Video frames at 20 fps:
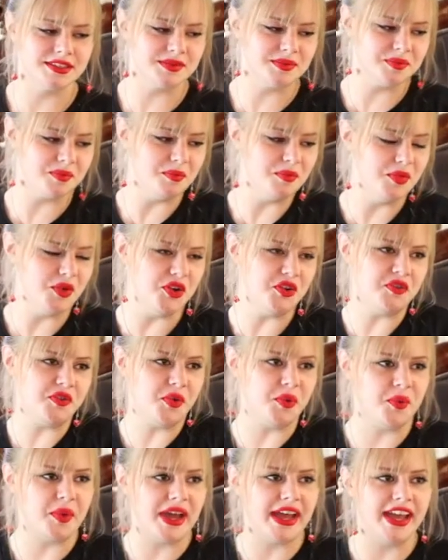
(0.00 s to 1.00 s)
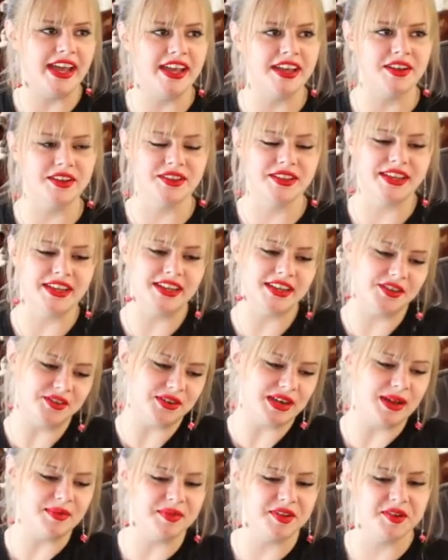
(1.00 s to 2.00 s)
move away or like
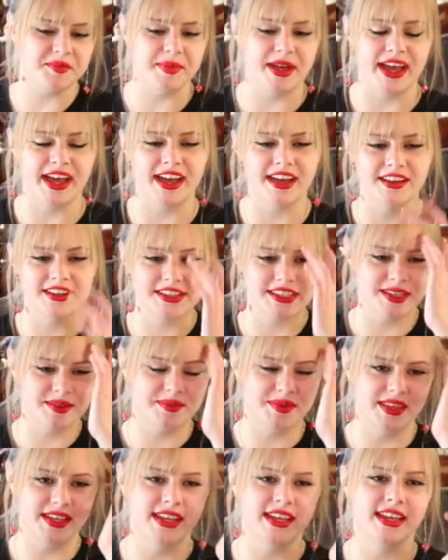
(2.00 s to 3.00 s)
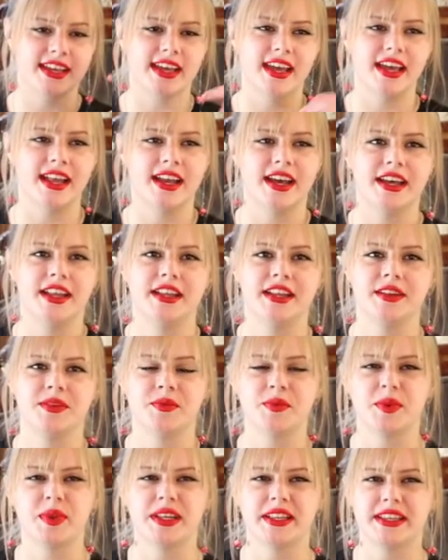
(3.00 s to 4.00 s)
grab their bag or something, and I
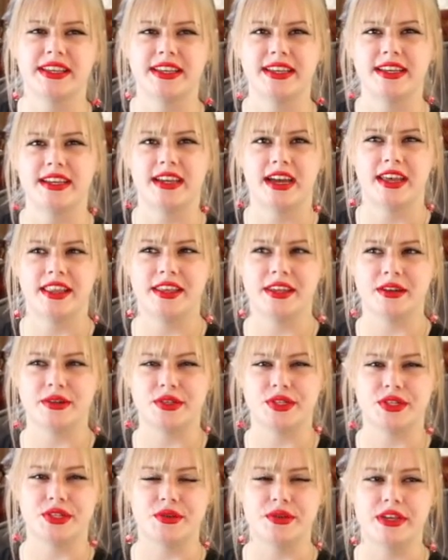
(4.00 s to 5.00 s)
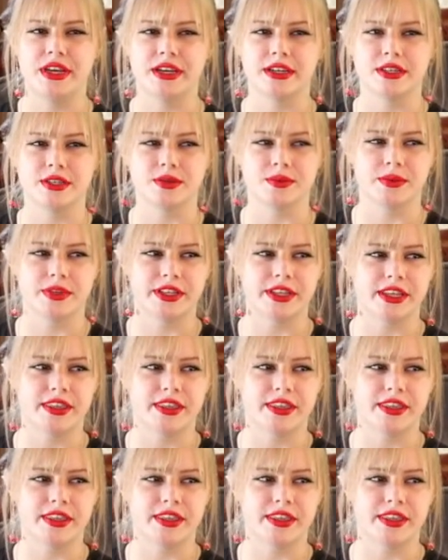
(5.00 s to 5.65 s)
think I was too young to really